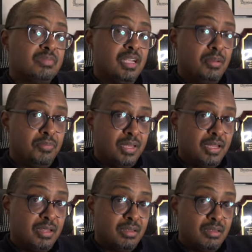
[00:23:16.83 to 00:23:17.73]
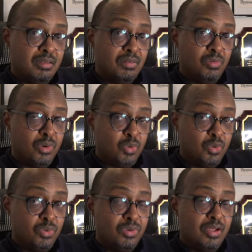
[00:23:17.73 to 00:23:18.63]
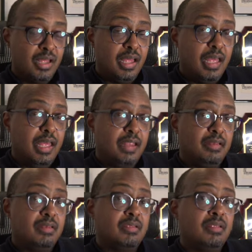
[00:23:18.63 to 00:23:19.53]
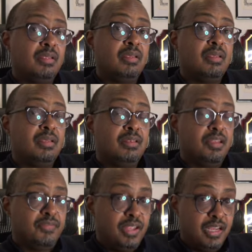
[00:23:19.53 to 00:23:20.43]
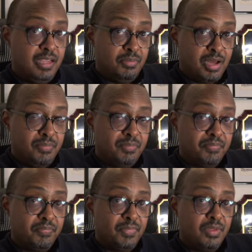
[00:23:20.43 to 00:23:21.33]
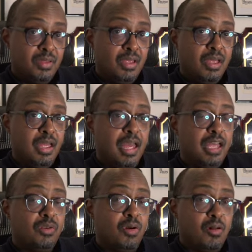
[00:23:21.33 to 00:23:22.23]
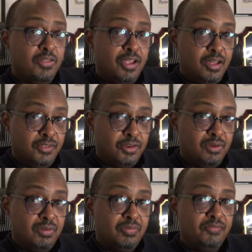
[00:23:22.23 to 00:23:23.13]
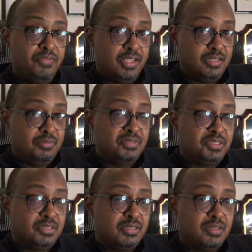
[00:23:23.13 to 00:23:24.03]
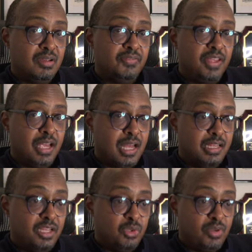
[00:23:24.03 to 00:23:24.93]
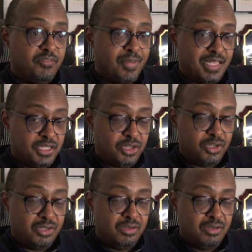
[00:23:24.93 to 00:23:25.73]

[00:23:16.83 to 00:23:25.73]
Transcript: Kabeda Wargu and Tafari Imam, and all the other victims of the Yekatit 12 massacre,